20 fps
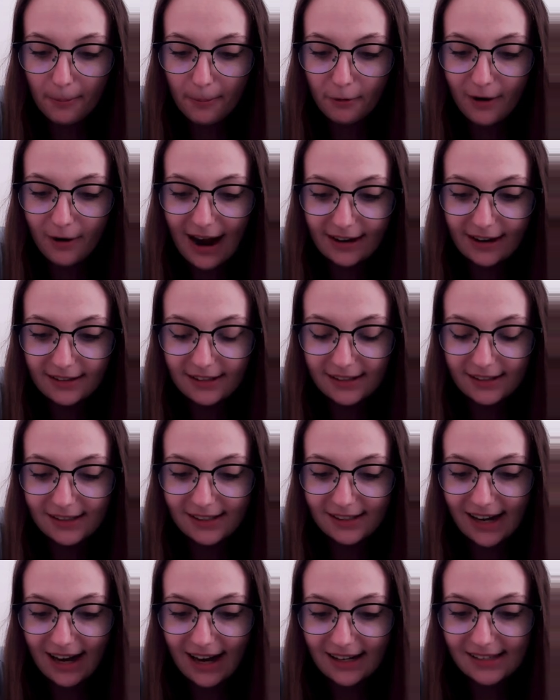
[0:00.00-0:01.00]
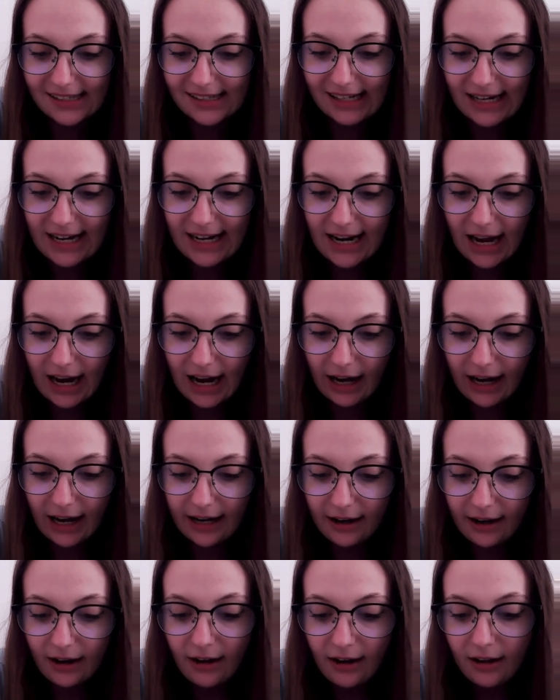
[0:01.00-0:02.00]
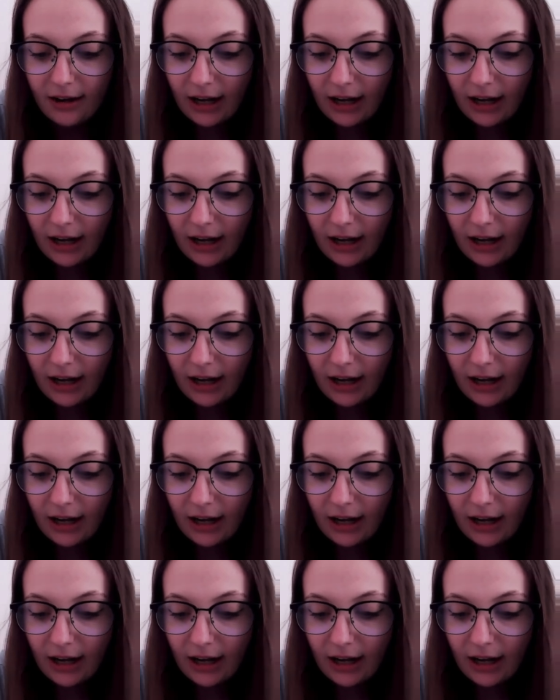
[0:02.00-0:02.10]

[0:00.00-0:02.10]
practice test 9.